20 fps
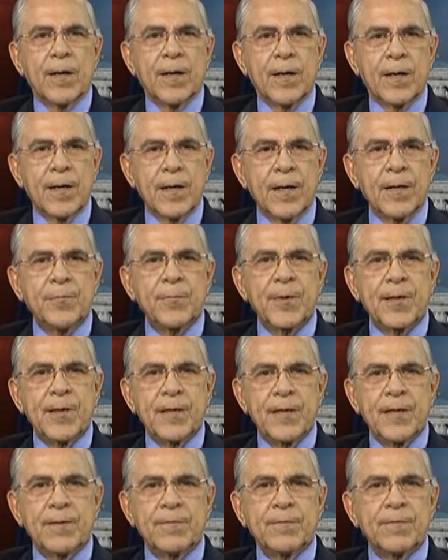I
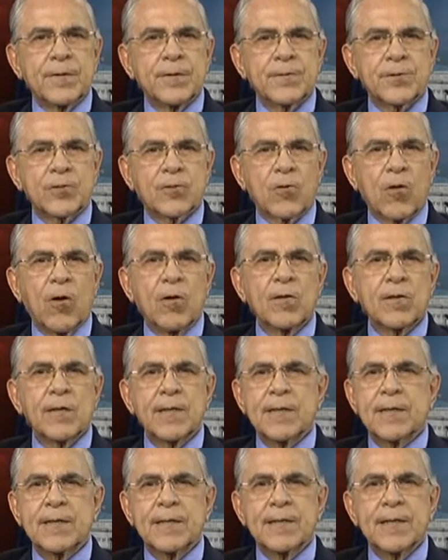believe
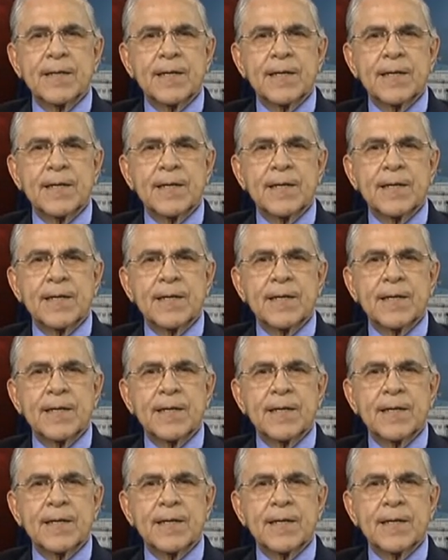strongly